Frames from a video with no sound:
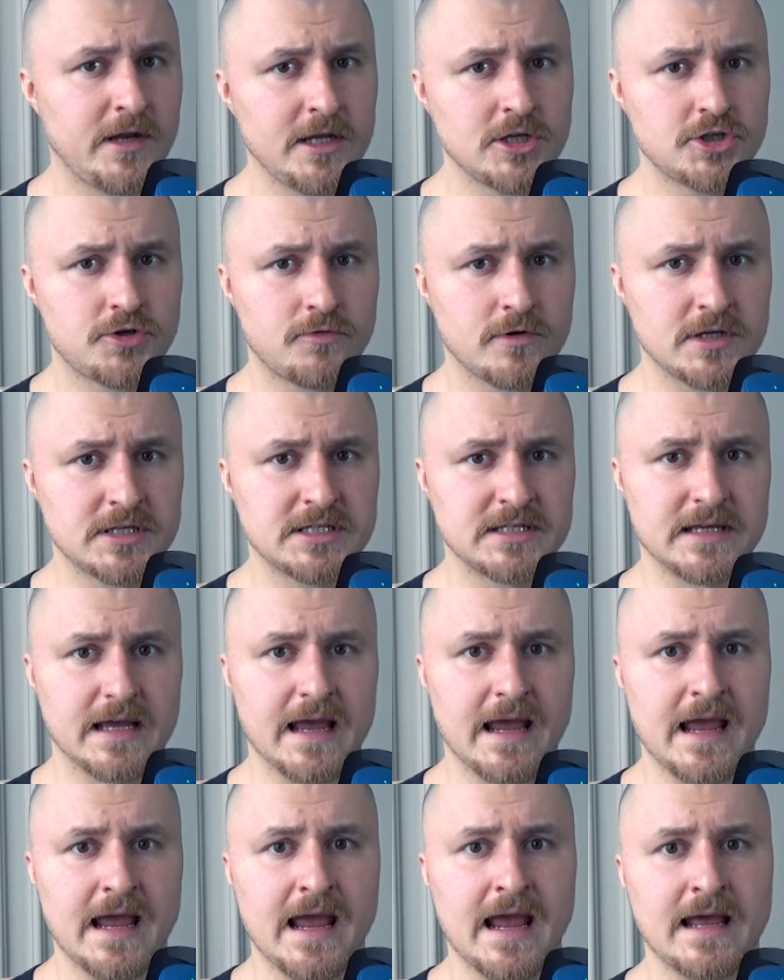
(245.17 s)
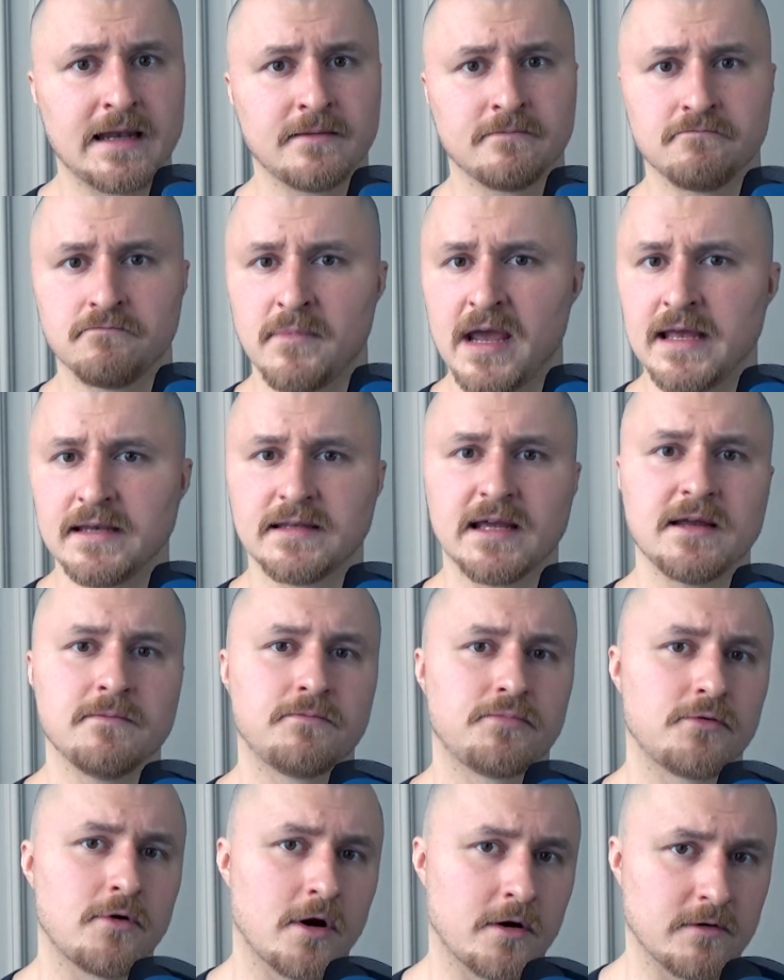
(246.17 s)
injuries, and maintain
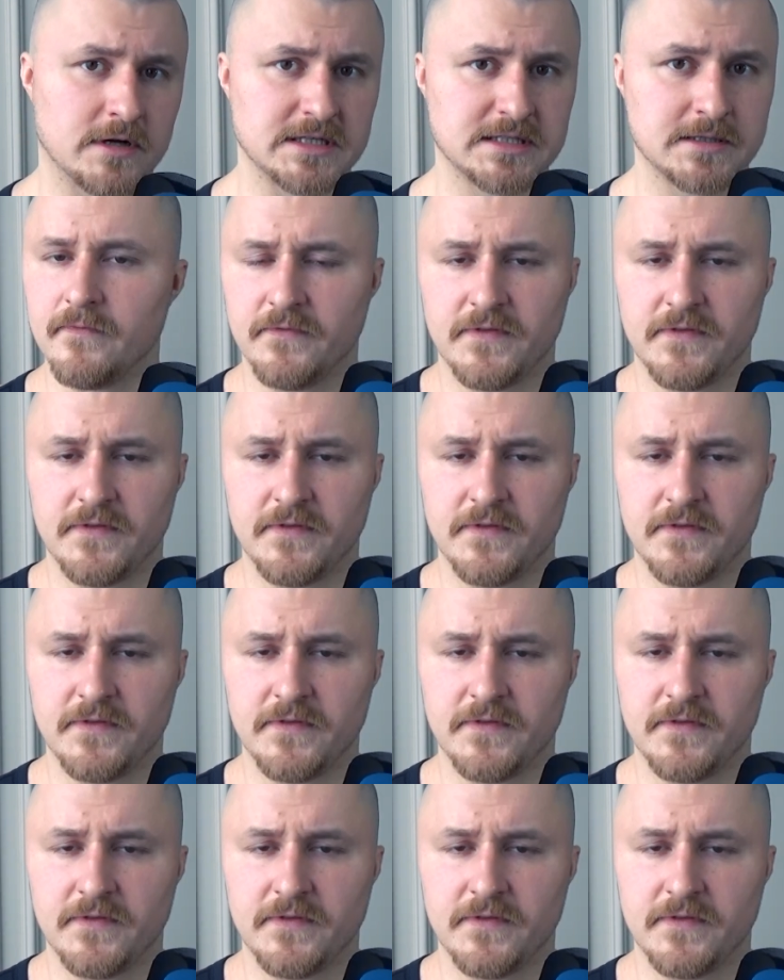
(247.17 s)
progress.